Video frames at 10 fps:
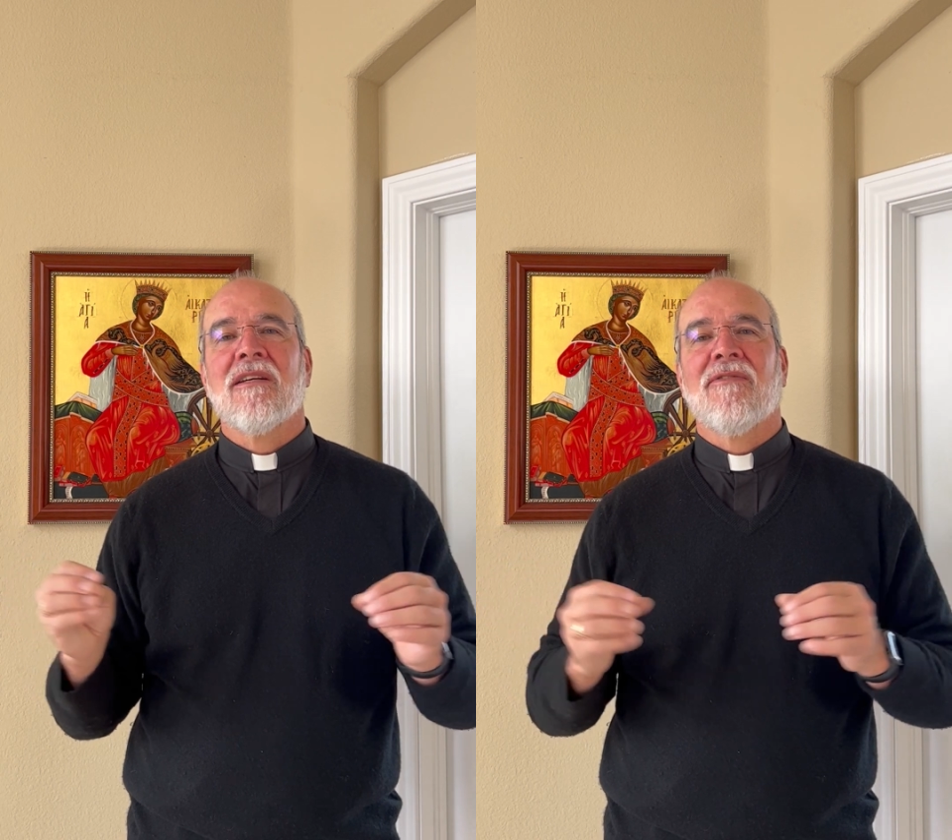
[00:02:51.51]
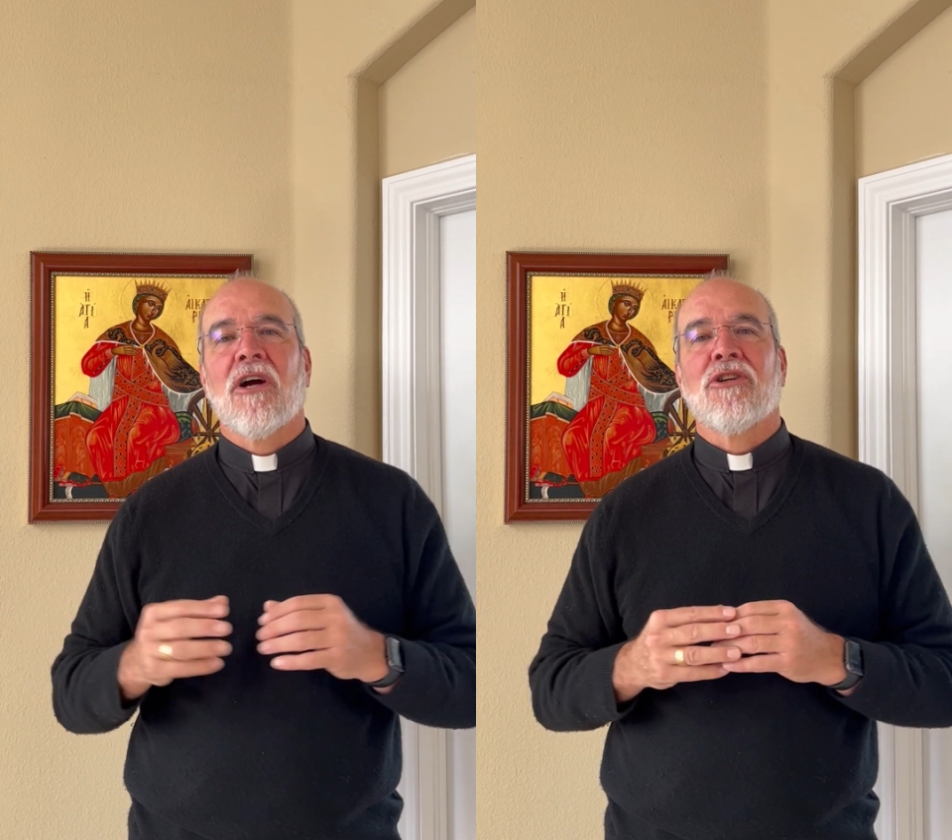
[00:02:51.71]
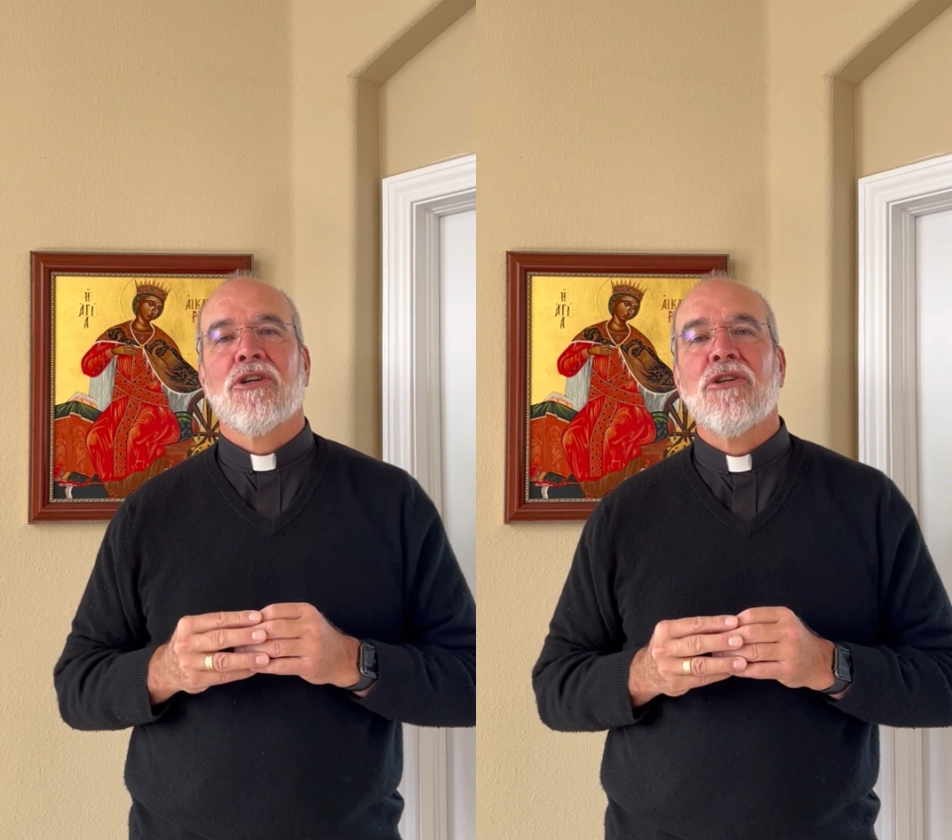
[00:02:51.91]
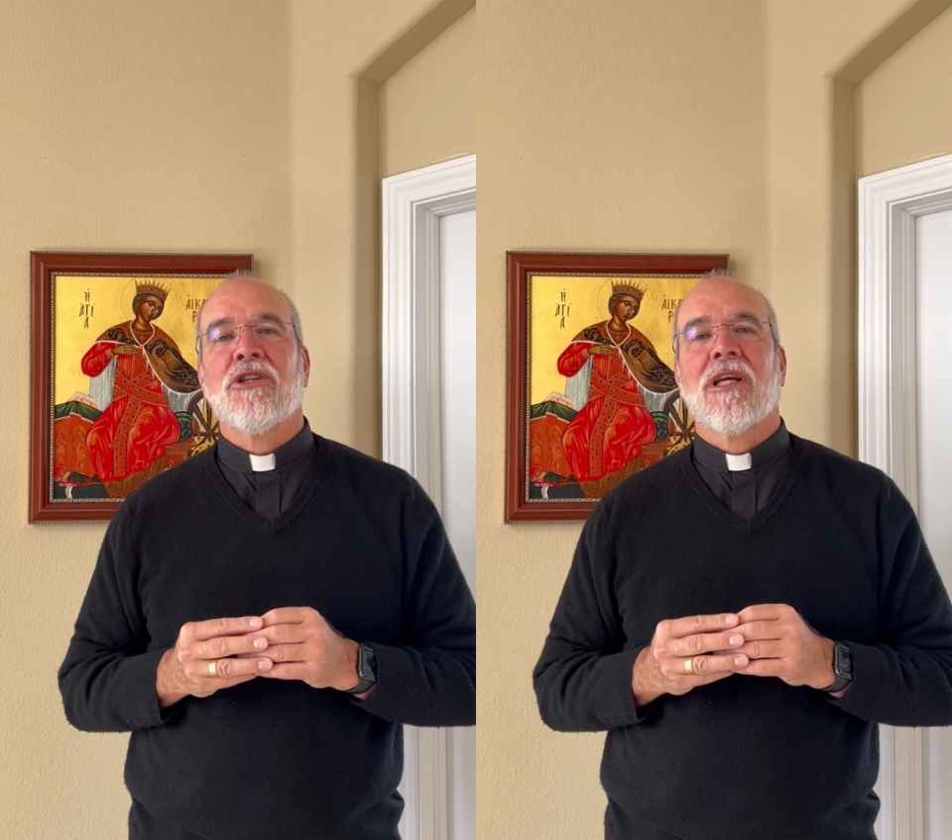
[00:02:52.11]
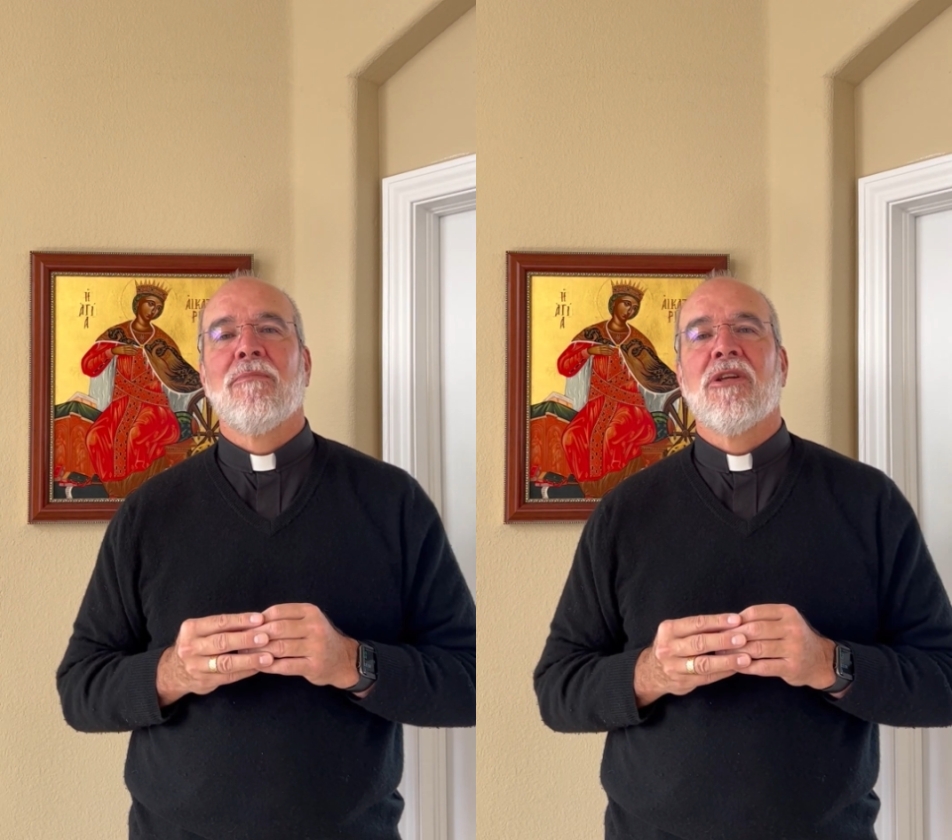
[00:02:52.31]
of our
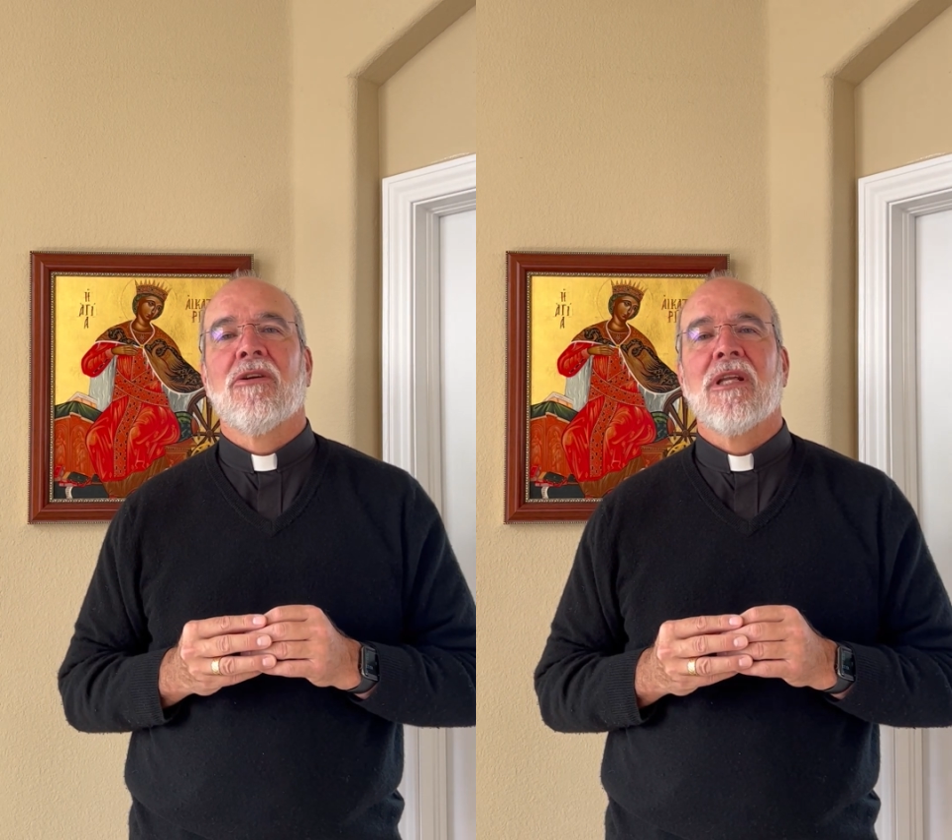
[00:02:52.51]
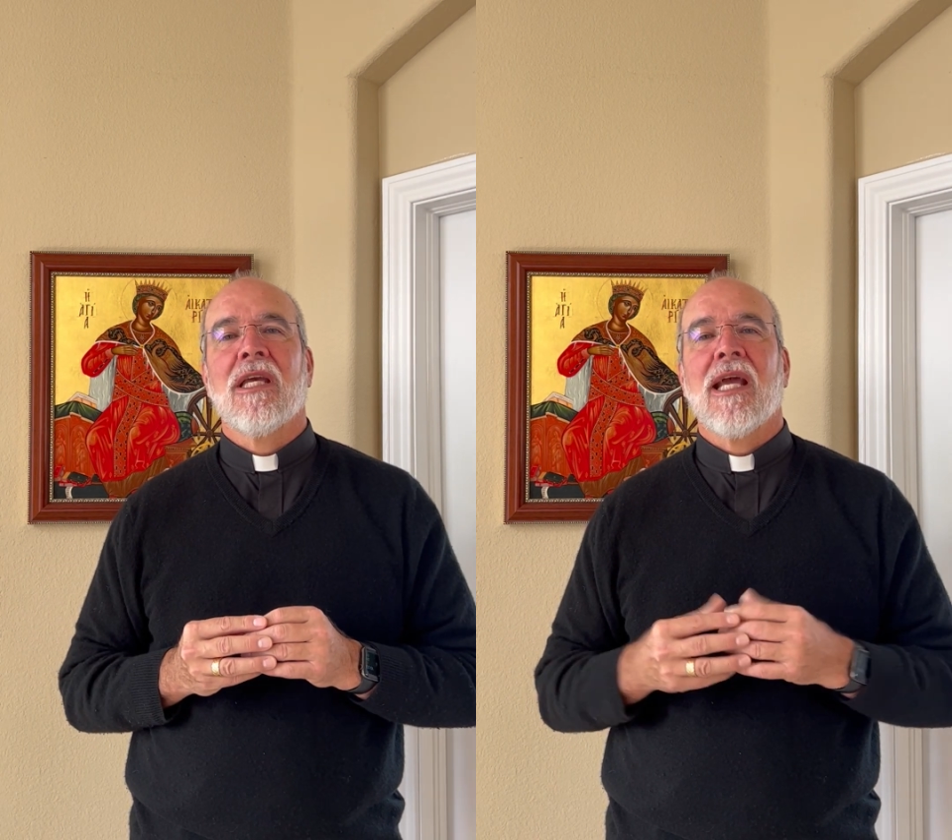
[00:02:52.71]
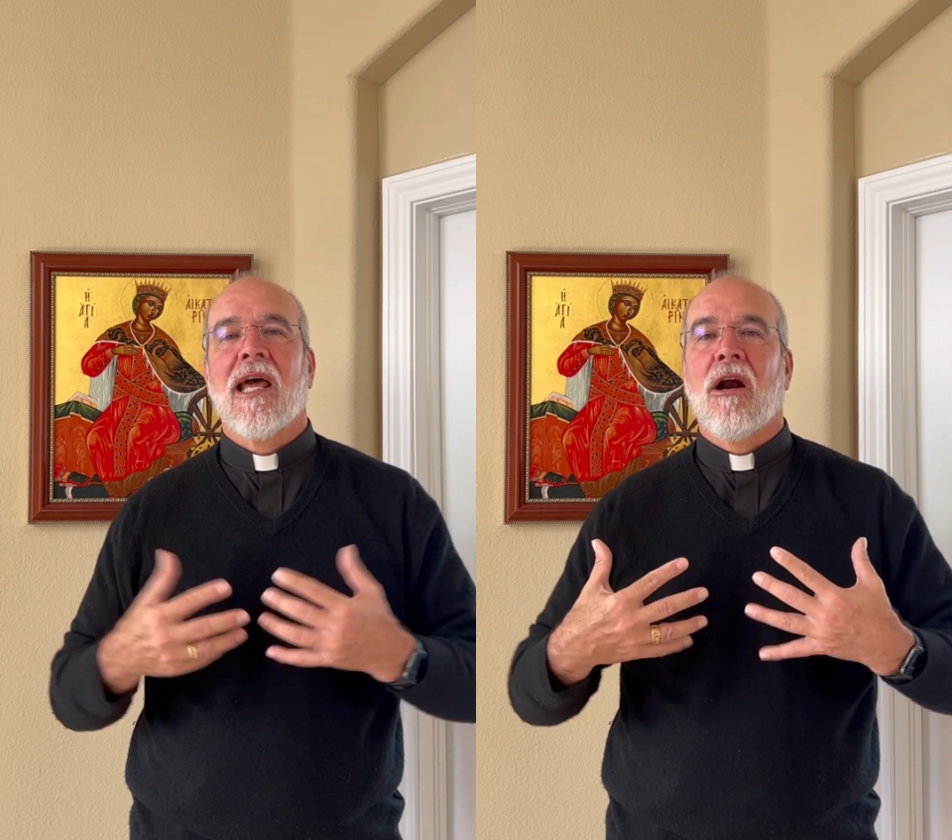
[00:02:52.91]
church community and